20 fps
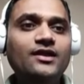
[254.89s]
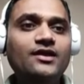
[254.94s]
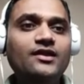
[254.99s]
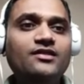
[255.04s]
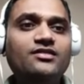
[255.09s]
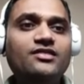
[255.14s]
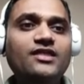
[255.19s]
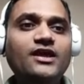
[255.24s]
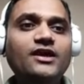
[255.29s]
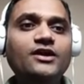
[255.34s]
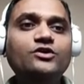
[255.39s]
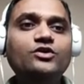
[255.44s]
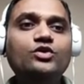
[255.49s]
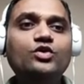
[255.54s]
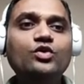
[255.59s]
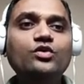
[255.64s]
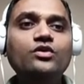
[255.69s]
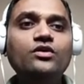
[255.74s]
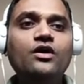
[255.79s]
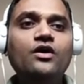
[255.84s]
C
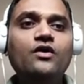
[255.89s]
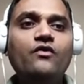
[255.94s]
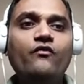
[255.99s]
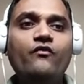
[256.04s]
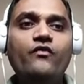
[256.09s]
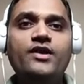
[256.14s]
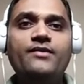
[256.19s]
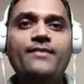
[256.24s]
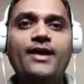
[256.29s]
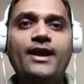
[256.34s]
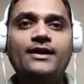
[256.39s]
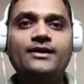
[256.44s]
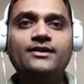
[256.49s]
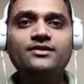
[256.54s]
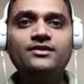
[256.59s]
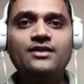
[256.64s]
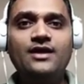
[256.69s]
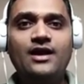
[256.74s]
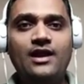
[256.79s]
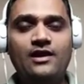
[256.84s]
into 1 minus
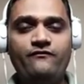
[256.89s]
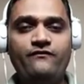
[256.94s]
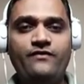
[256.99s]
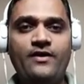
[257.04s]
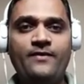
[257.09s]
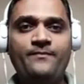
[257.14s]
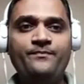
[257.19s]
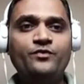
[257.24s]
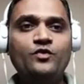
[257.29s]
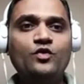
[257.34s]
alpha.